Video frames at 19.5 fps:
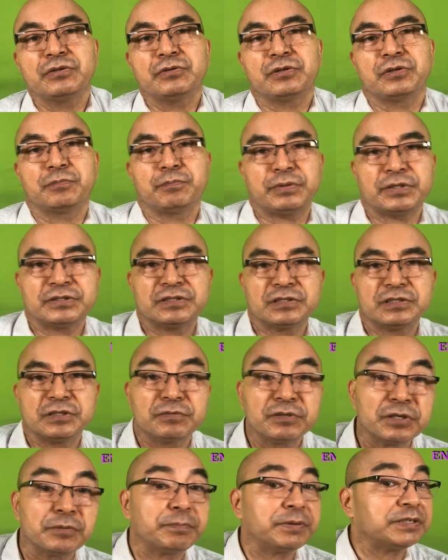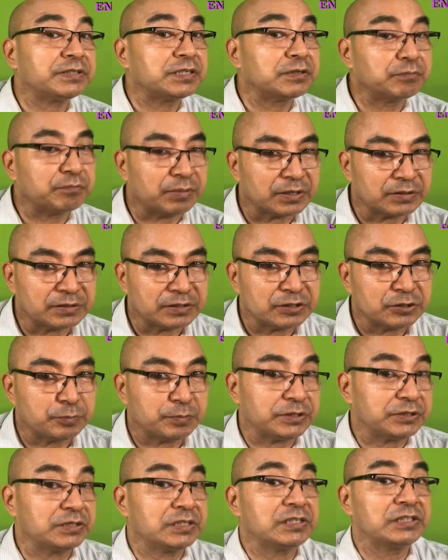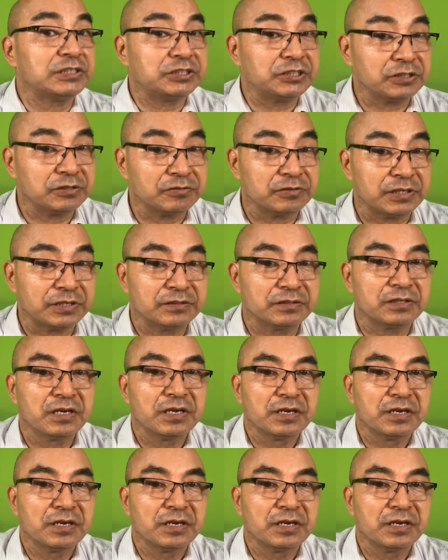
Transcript: when patients, especially children,